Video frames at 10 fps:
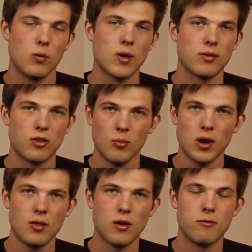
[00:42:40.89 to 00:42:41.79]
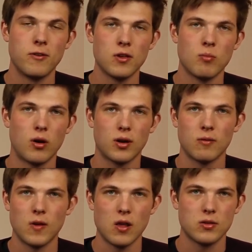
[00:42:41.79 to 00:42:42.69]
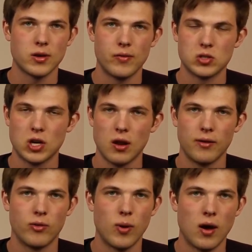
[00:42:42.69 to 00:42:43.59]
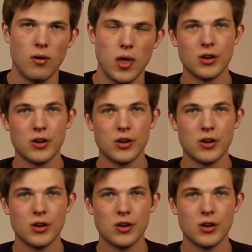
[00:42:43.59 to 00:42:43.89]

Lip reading: We have so many other affiliate marketing videos on this channel as well.